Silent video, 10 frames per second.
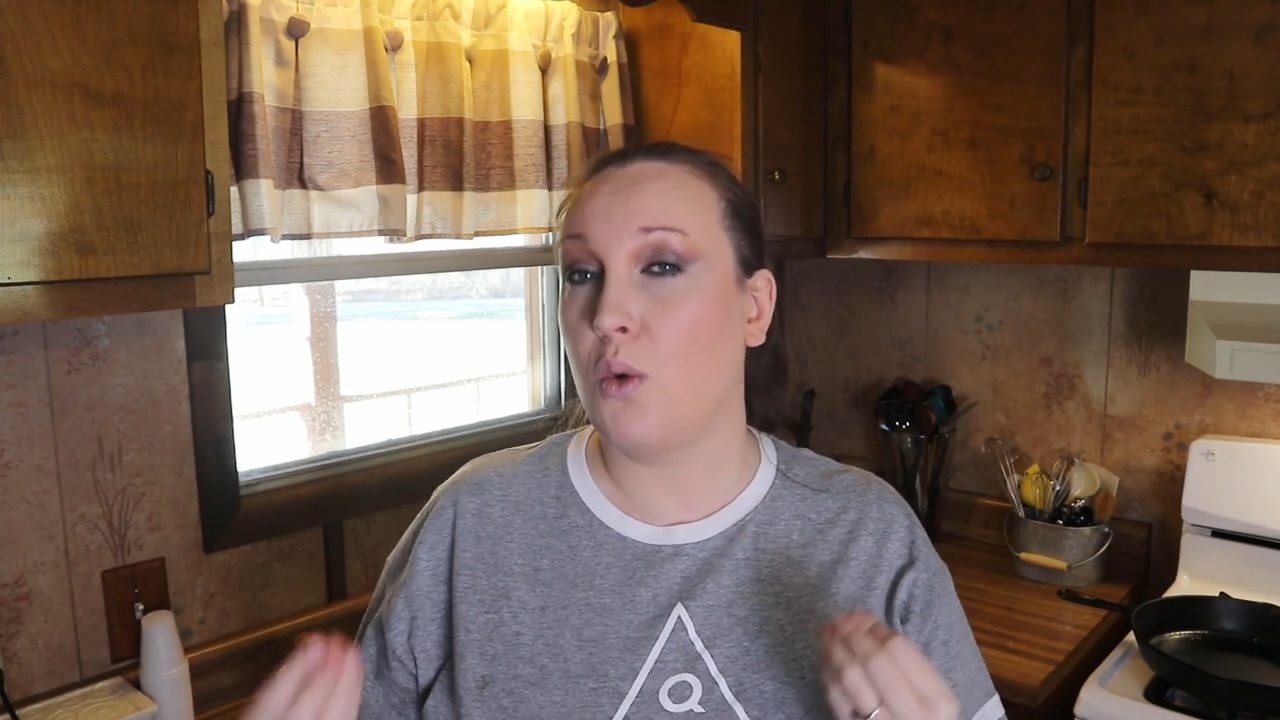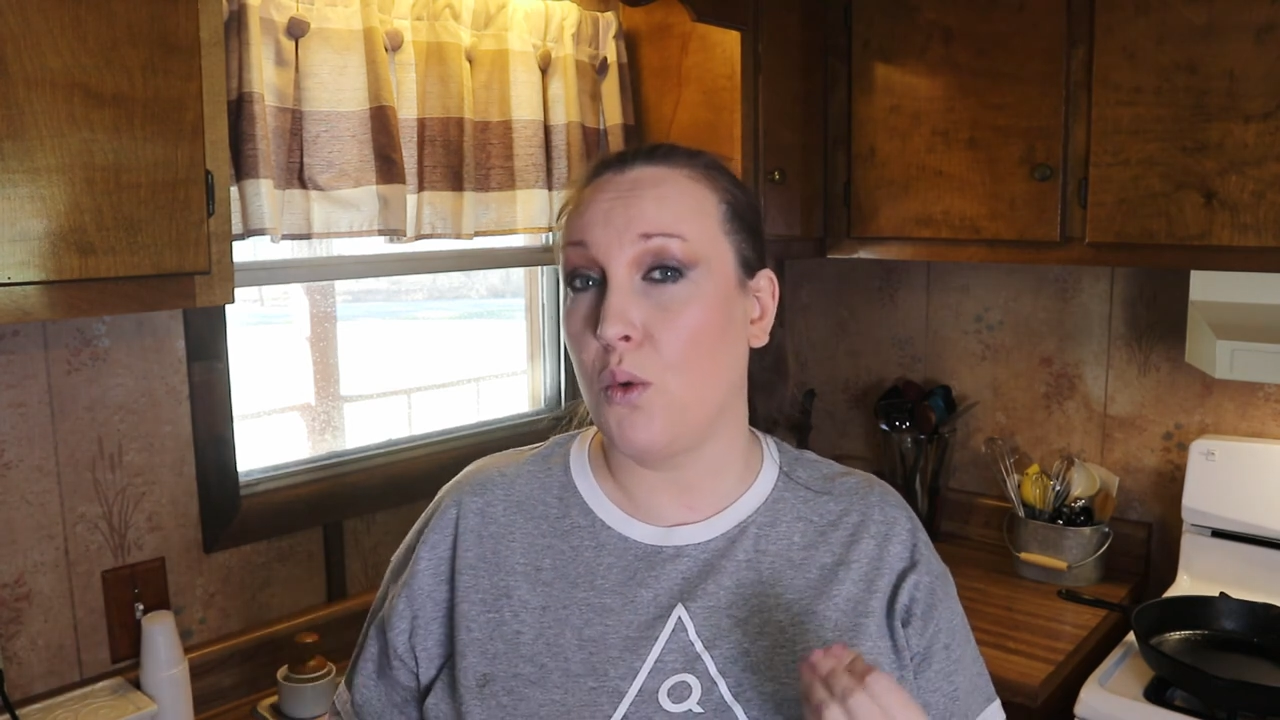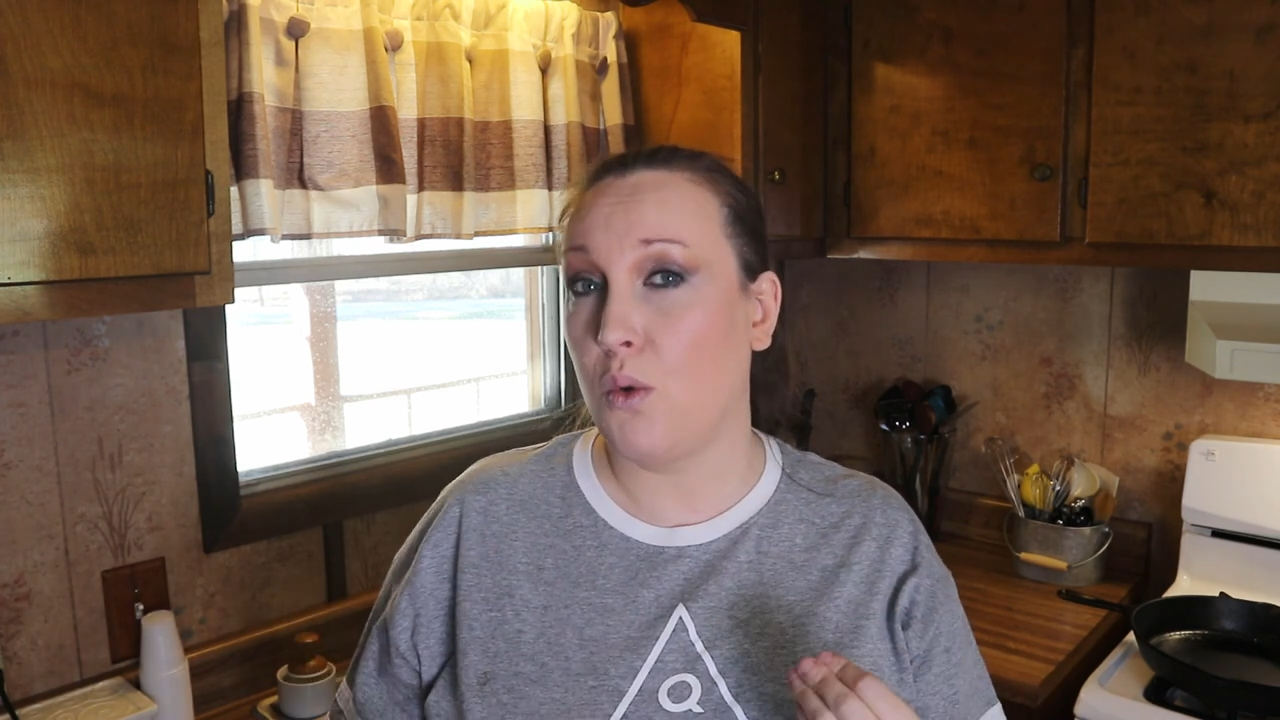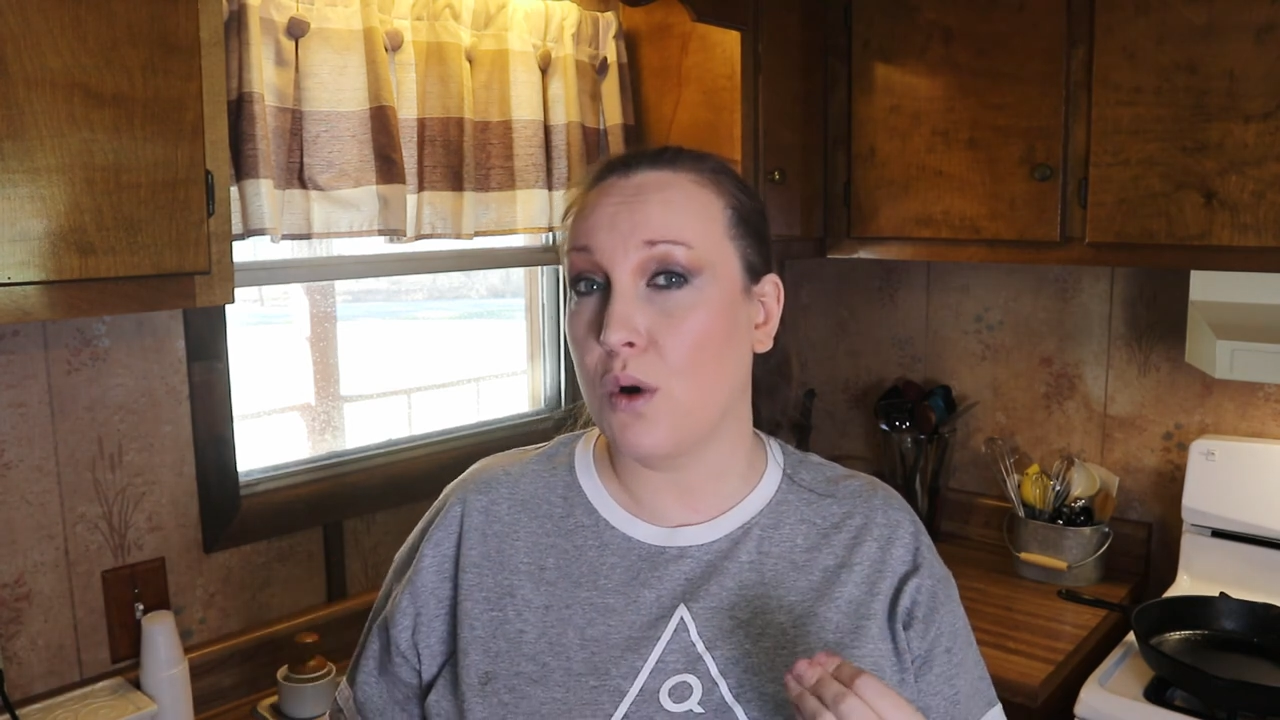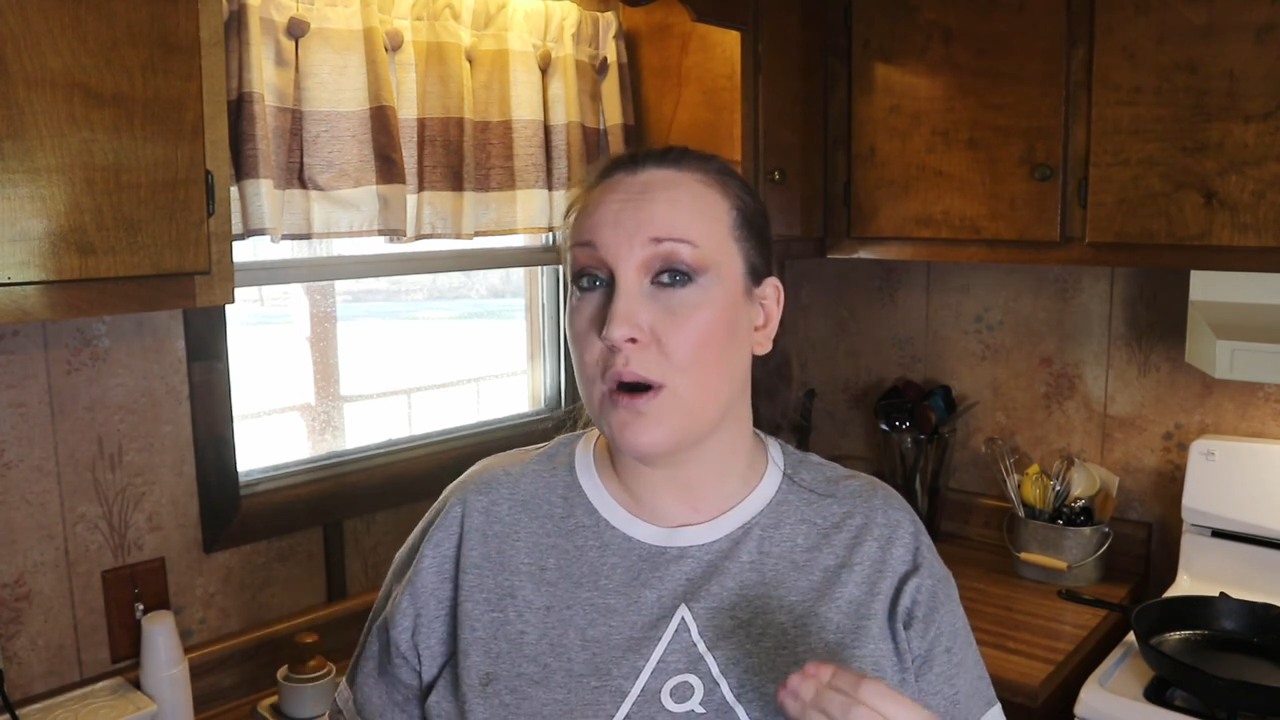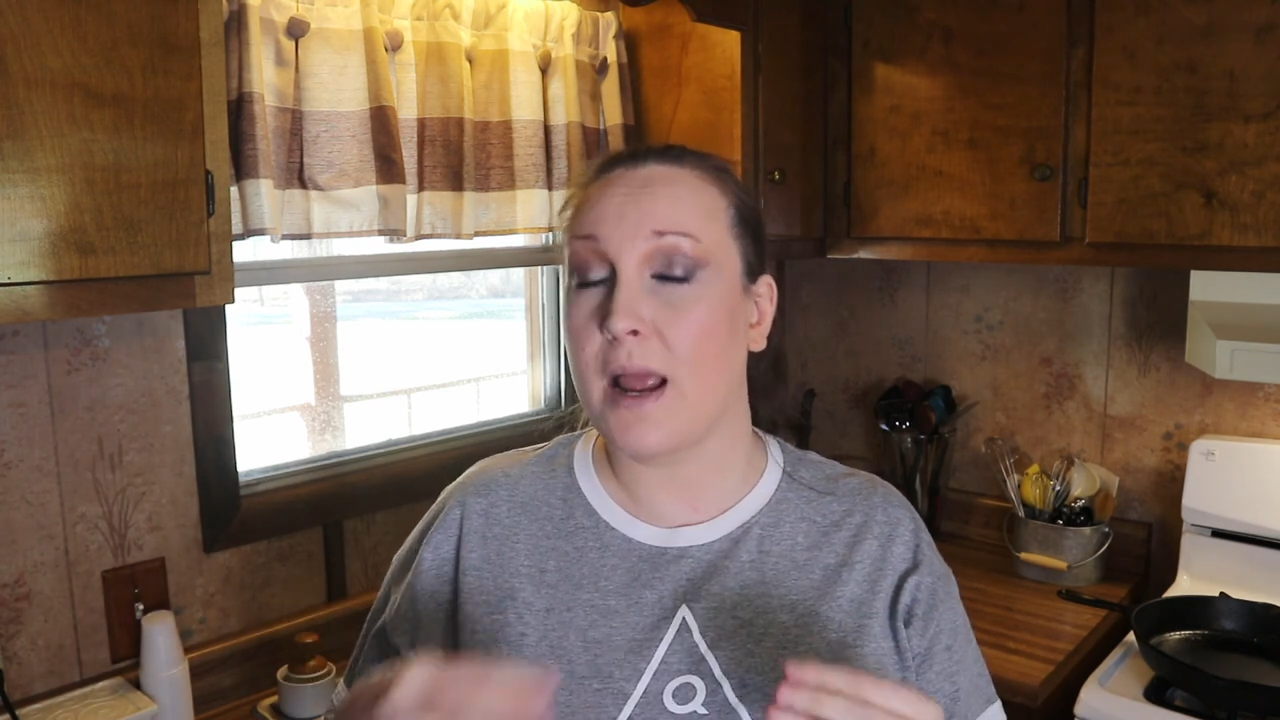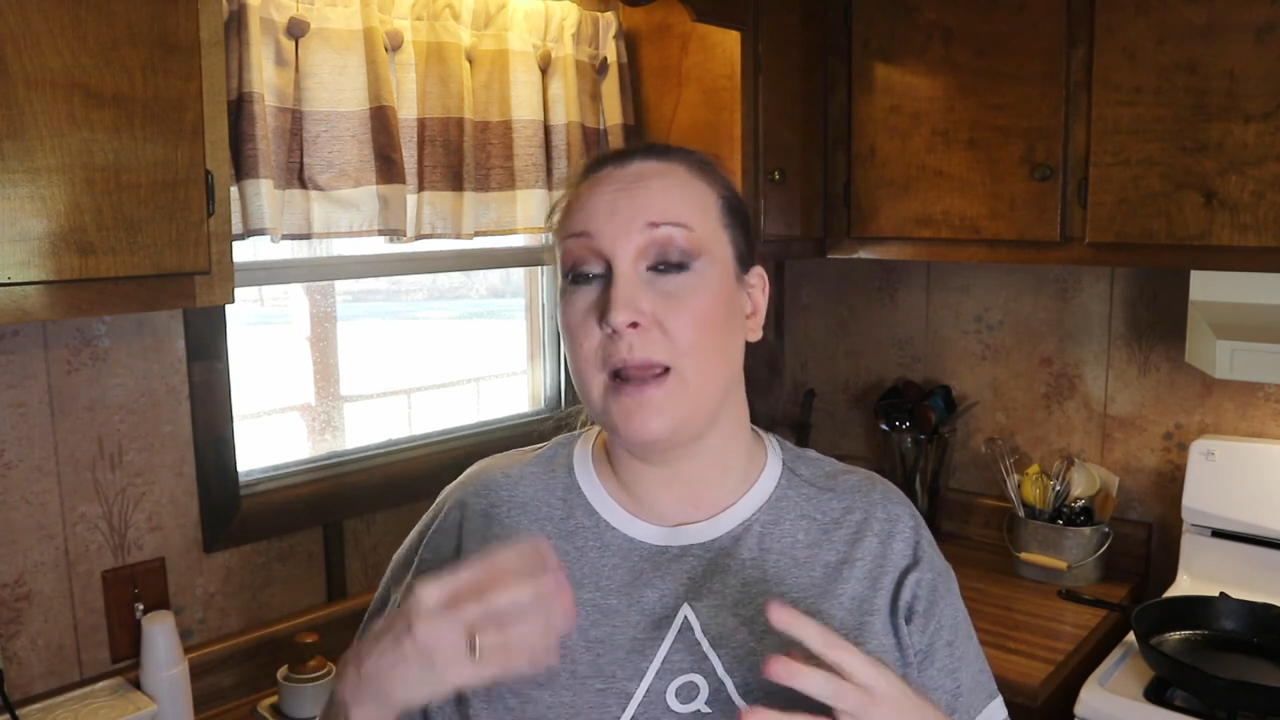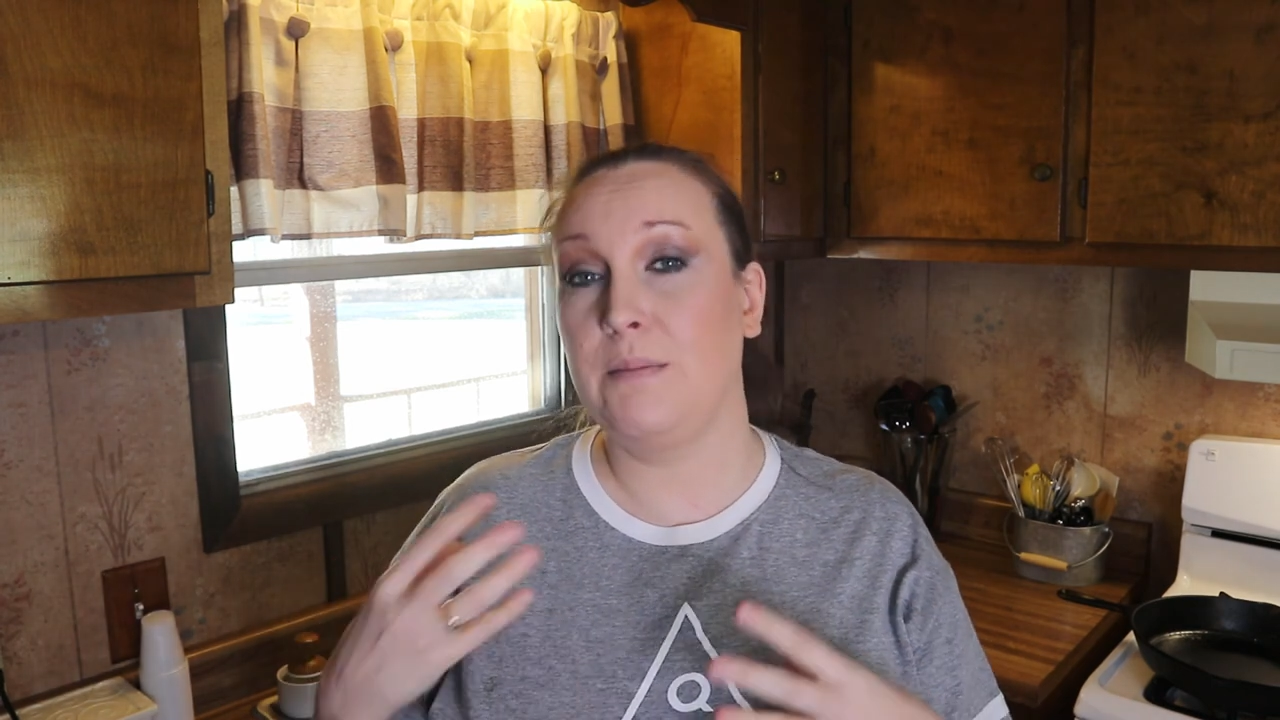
or a